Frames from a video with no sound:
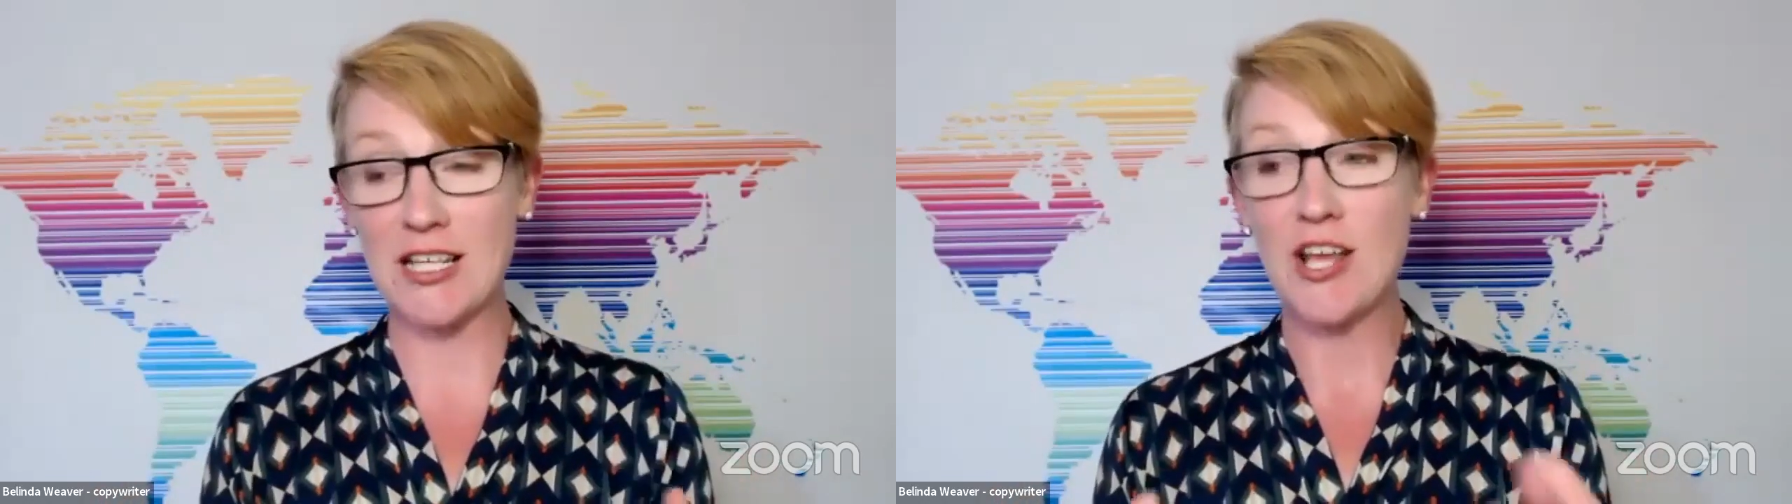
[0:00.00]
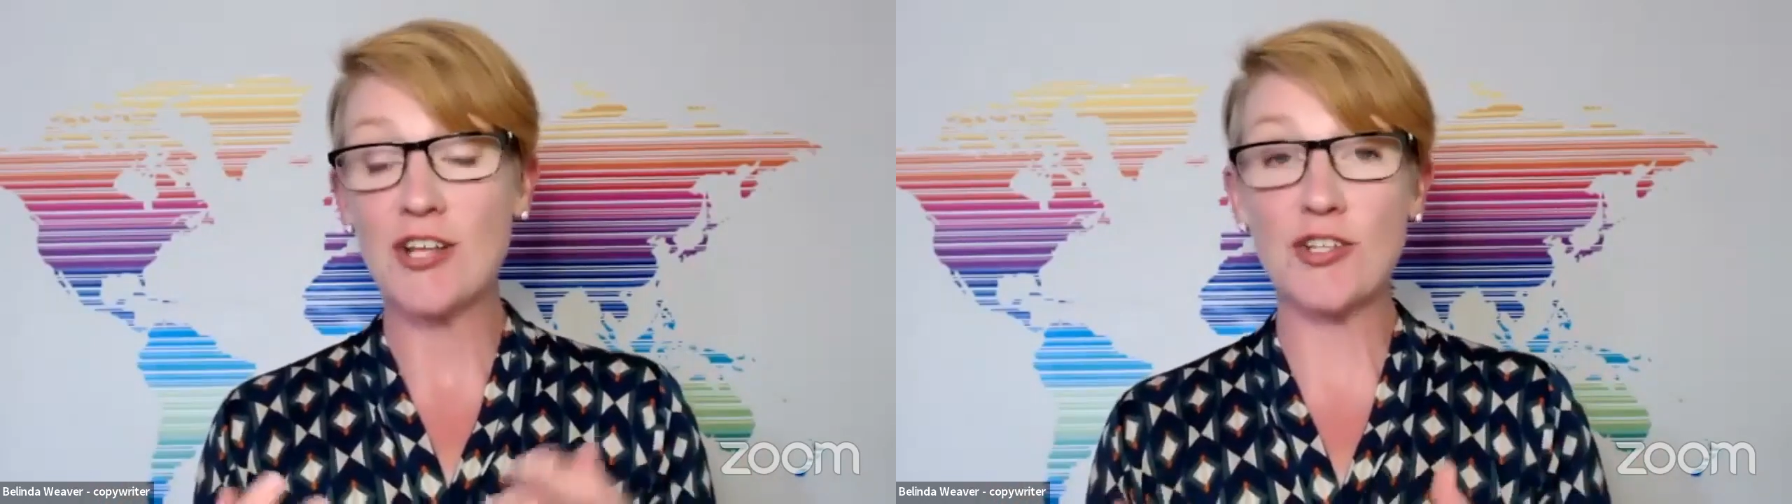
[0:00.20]

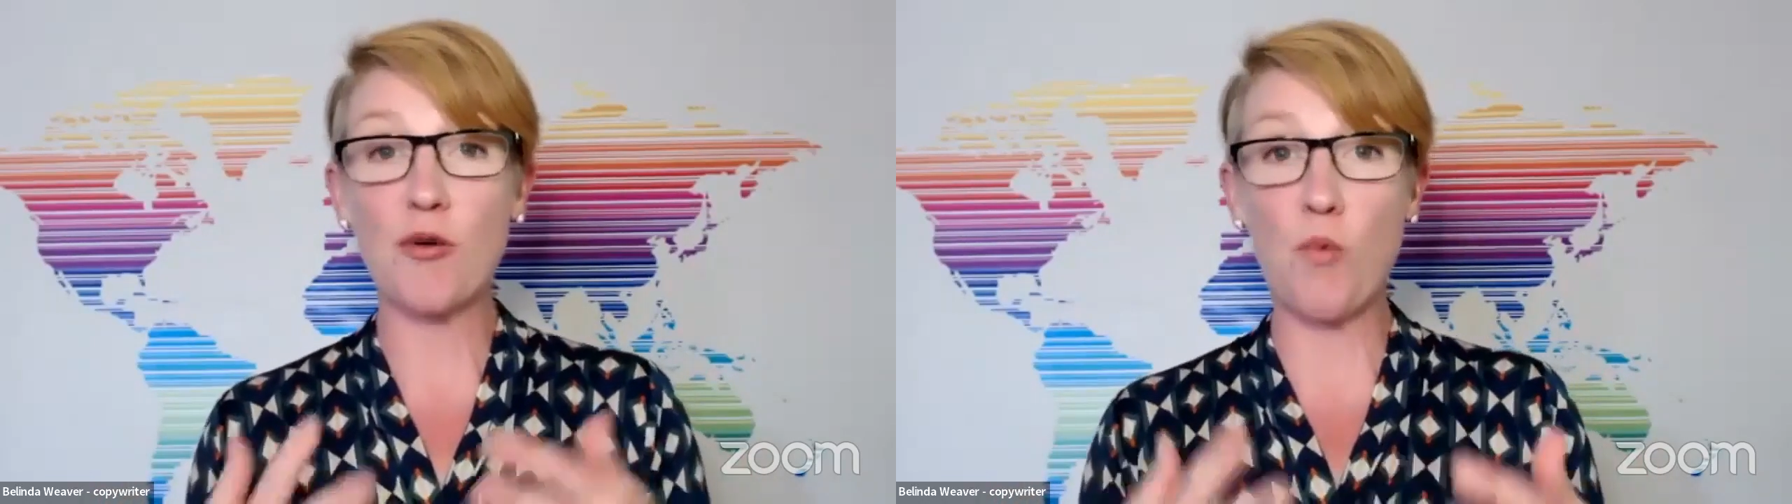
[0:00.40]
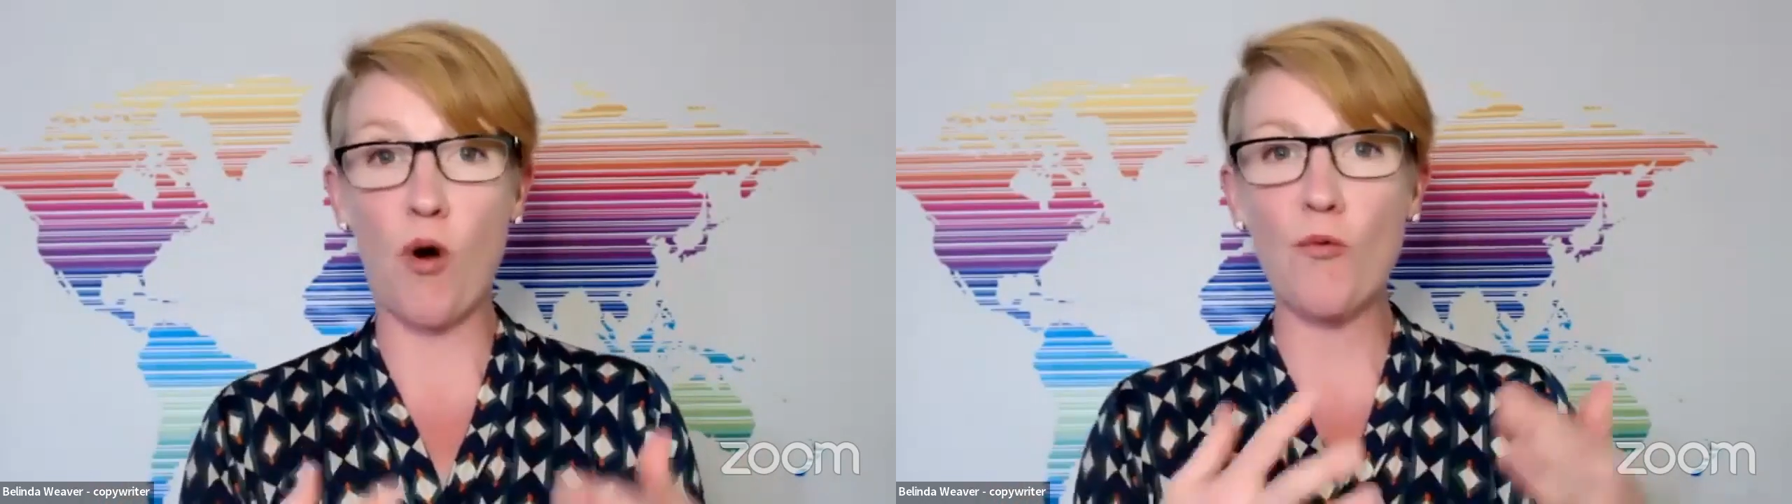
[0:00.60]
So,
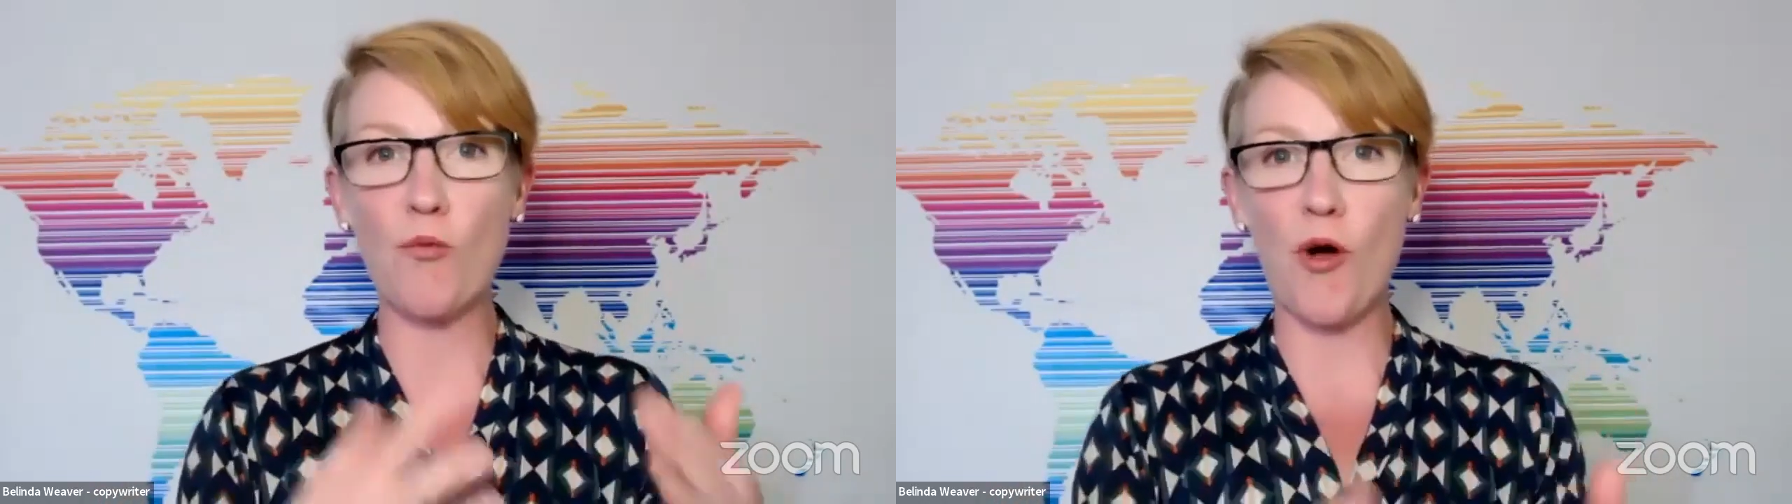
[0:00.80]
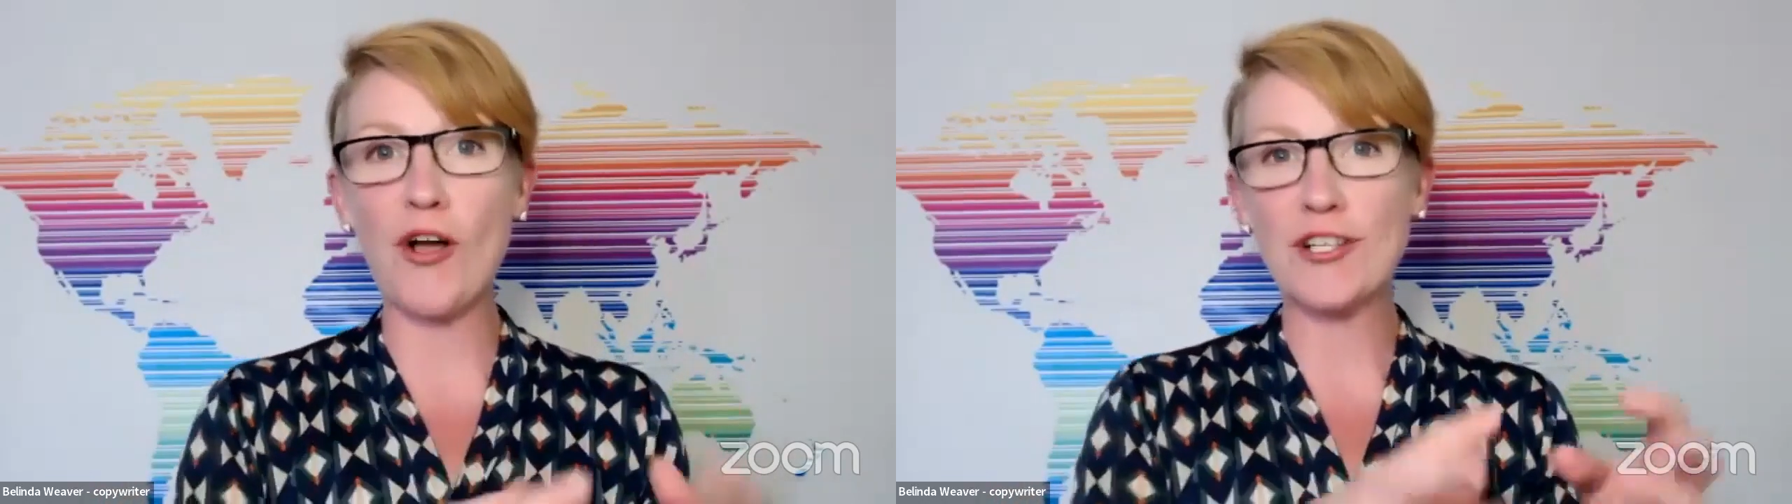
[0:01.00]
what
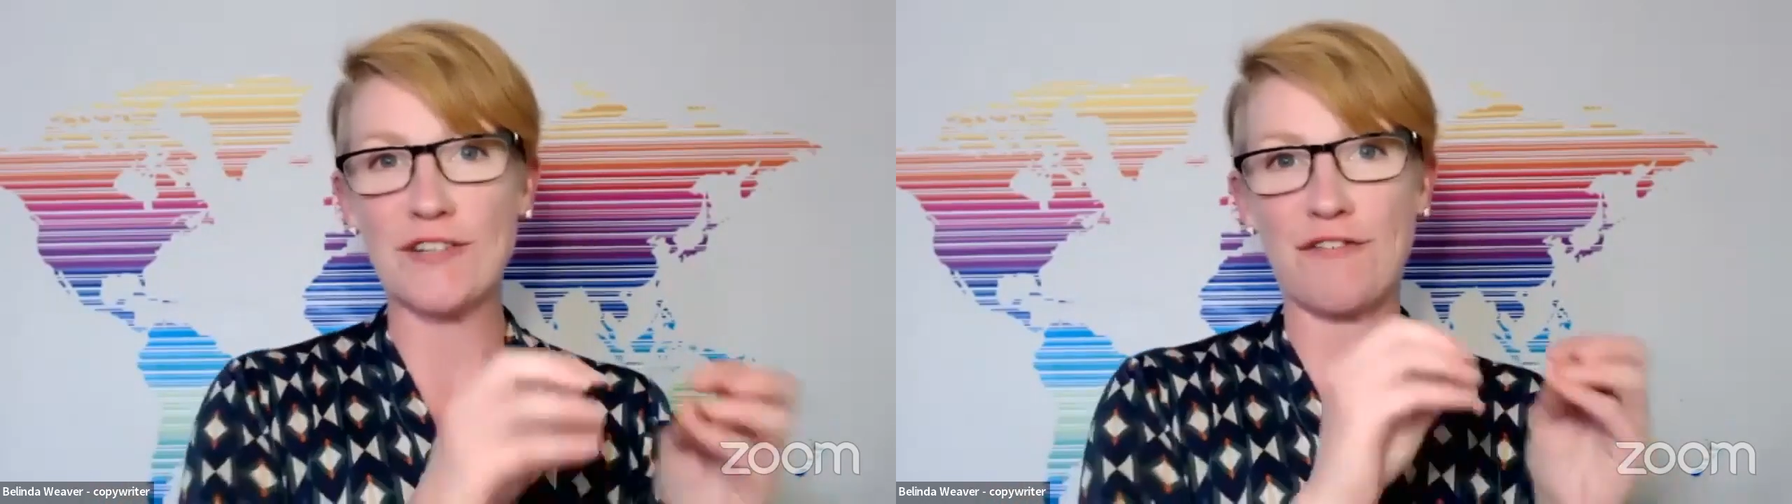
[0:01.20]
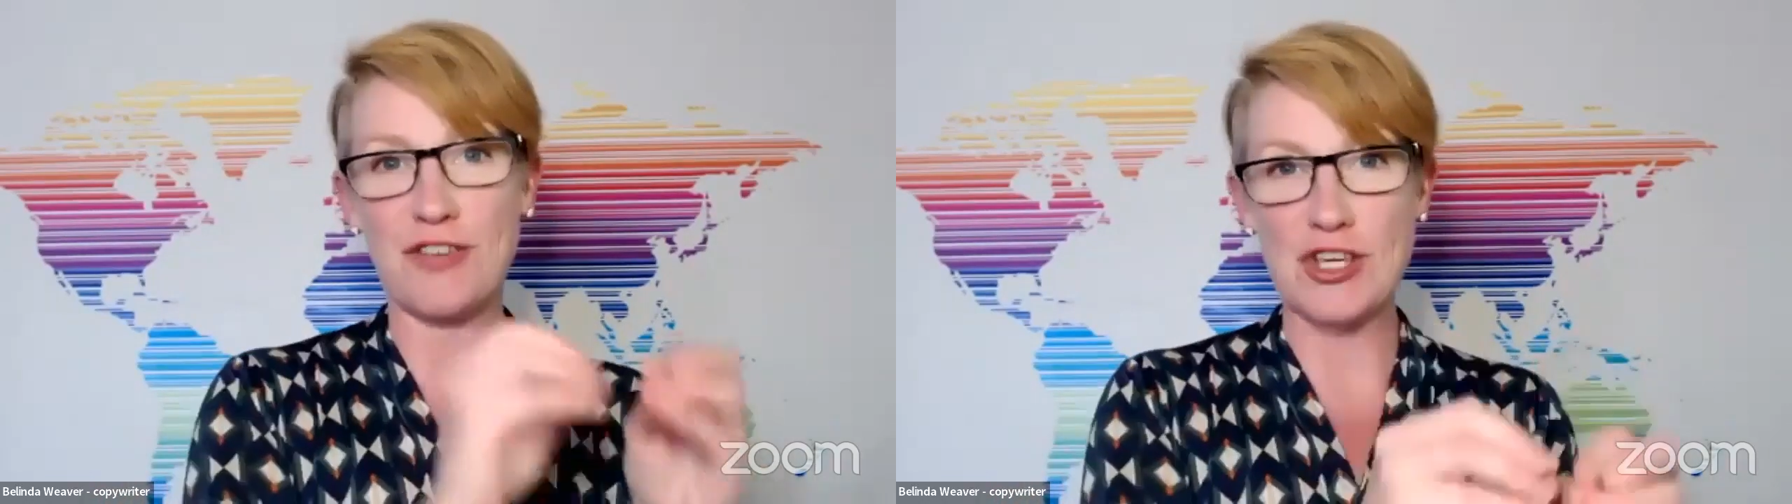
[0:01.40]

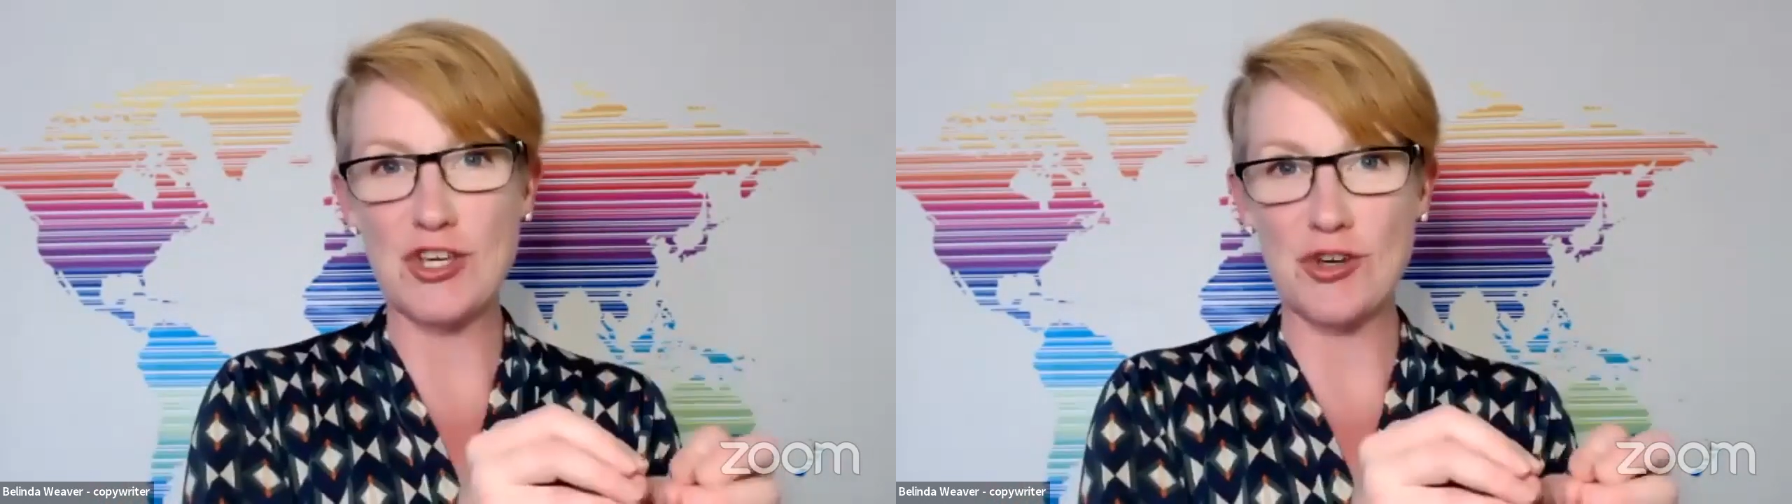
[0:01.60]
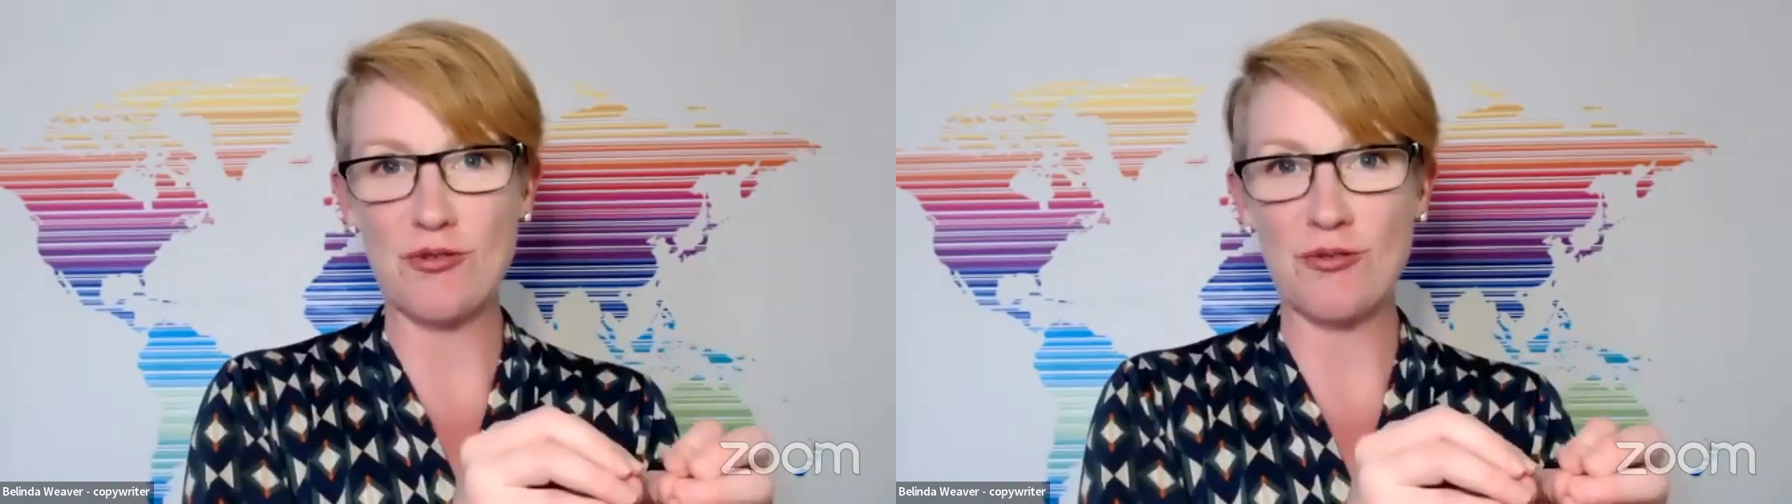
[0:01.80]
works for
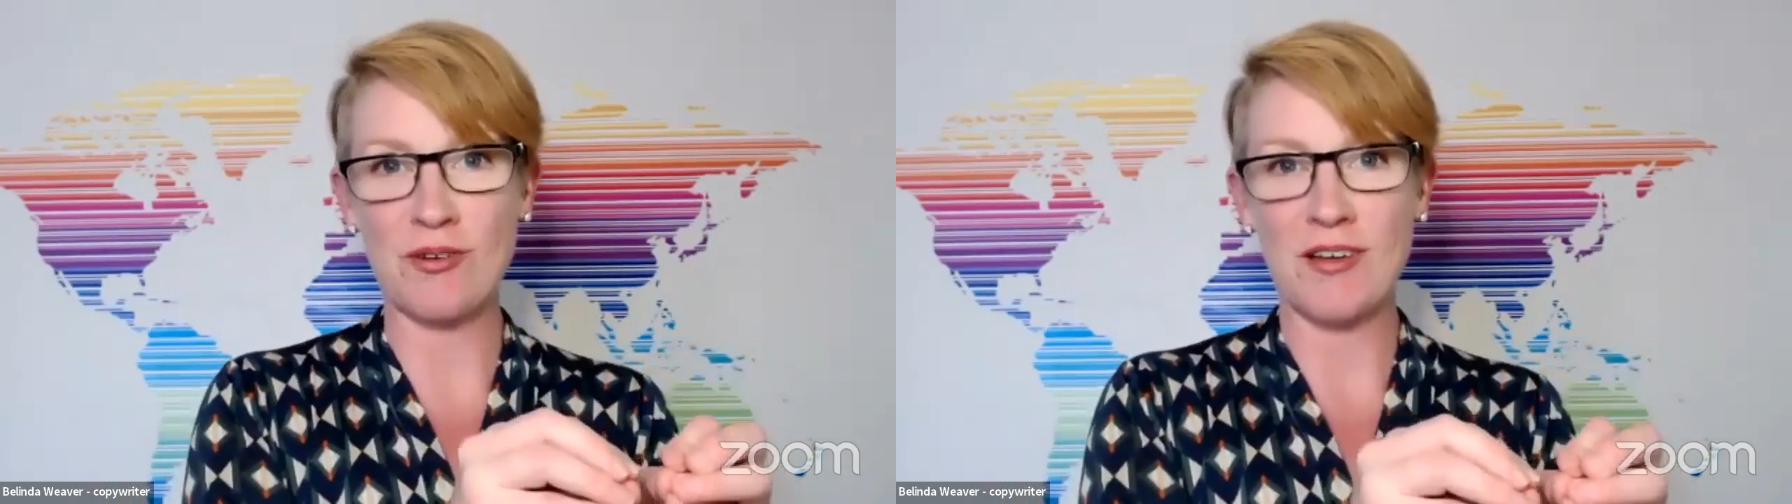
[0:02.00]
you